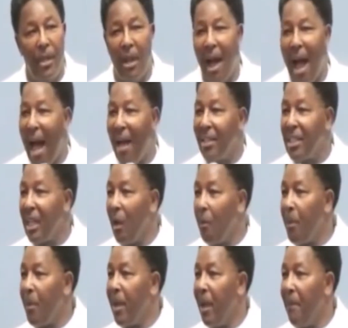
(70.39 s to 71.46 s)
You know, our
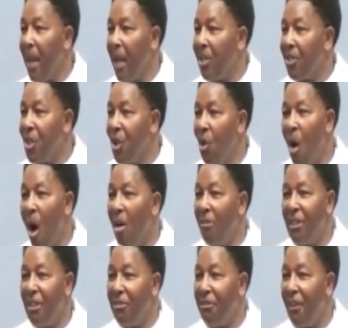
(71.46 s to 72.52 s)
temper that make us go
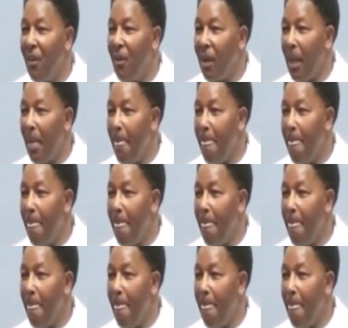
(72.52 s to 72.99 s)
off on folk.